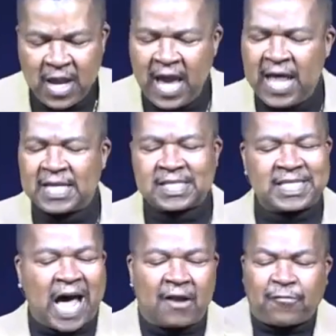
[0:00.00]
It is
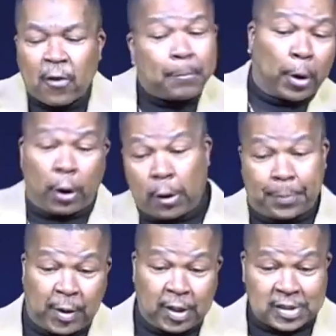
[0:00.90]
not for
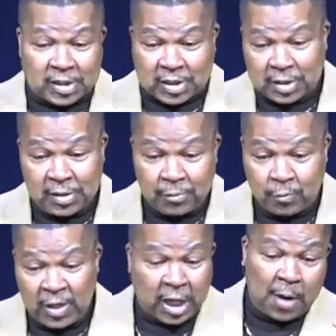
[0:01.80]
purpose.
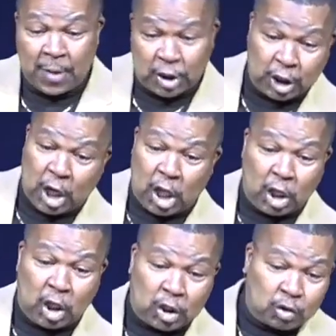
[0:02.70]
We coming
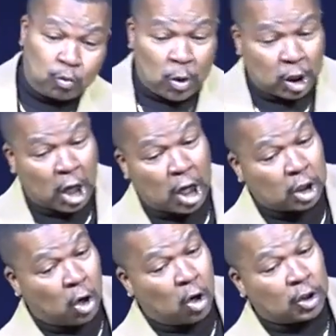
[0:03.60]
together to do what
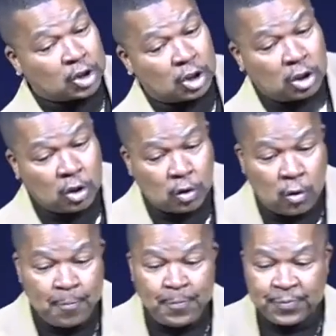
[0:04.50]
God called us to
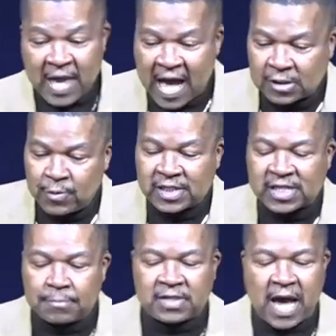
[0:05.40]
do, as we
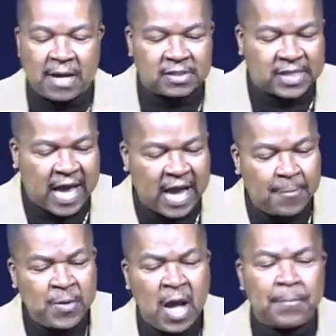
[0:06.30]
sometimes
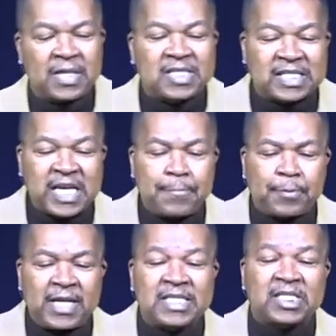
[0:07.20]
say, but
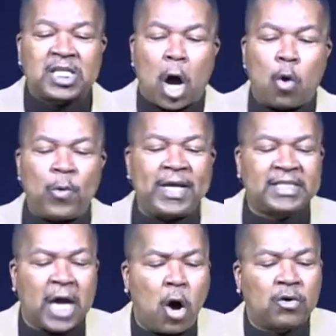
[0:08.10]
simply so
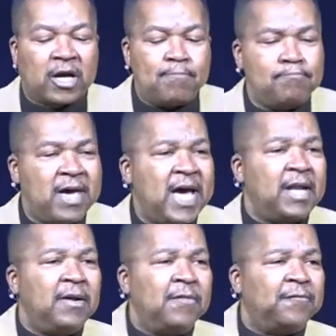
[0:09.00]
we don't commit
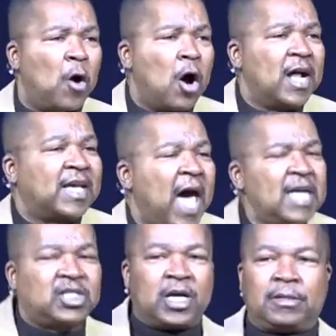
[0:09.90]

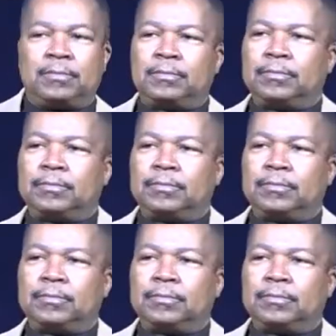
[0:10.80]
fornication.